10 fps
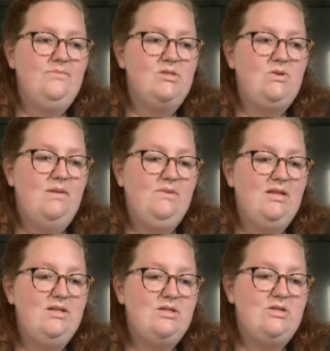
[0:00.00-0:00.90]
So I'm
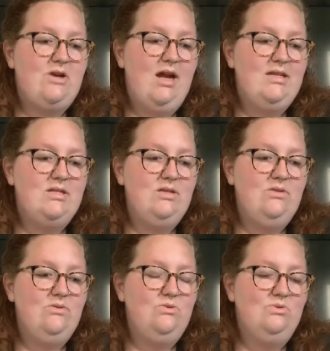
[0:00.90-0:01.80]
really just trying
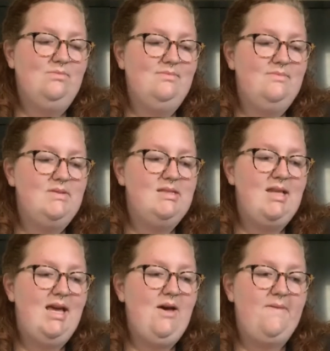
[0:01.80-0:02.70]
to
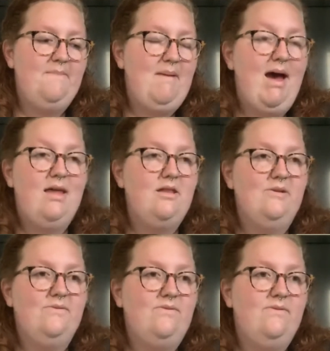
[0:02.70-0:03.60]
stay on the path
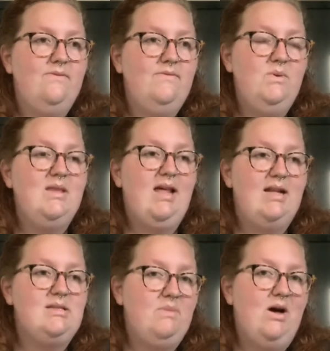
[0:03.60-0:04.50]
of viewing that
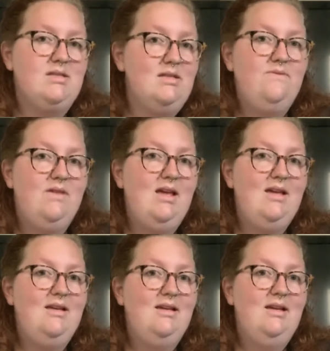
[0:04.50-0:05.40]
as a positive
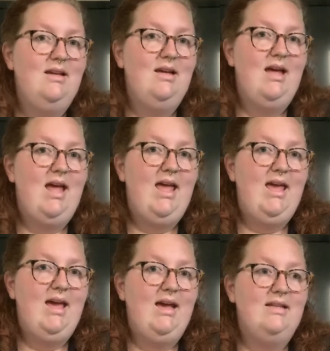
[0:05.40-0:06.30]
thing
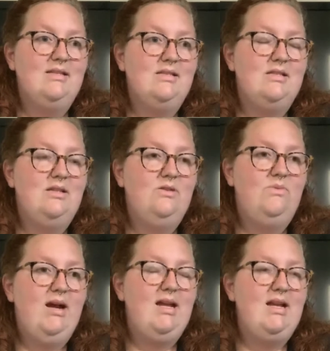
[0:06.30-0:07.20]
and
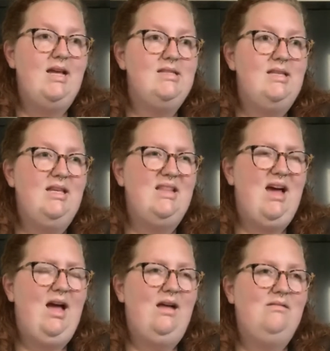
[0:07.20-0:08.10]
recognizing
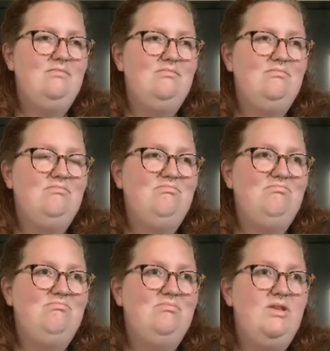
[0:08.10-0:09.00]
that
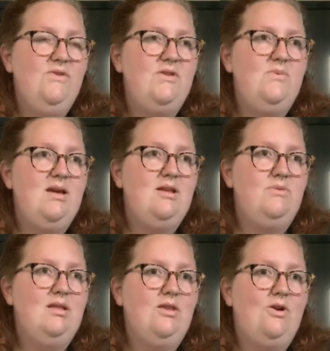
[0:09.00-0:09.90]
the only way that
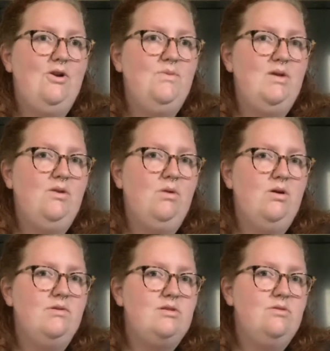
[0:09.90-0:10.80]
we learn and we grow
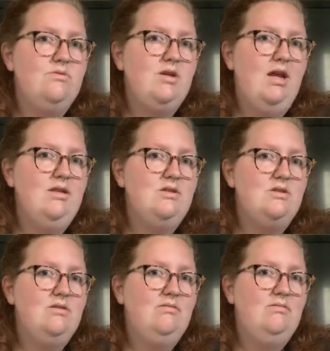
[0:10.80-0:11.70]
is through change.
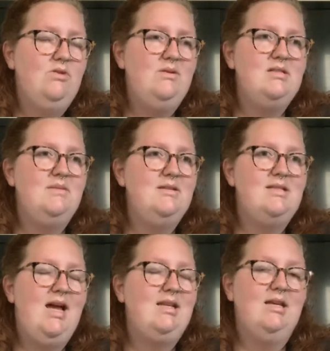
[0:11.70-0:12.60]
who wants to be
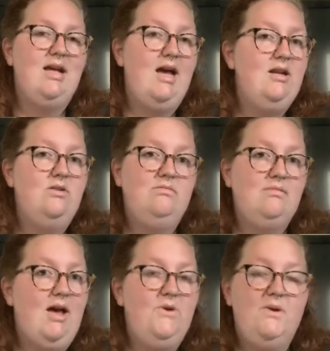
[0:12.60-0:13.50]
stagnant? I don't
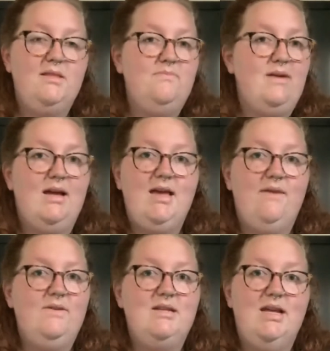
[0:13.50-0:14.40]
want my
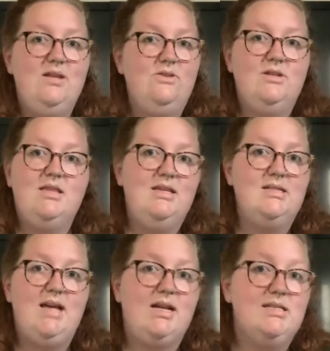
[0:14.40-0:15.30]
everyday to look the exact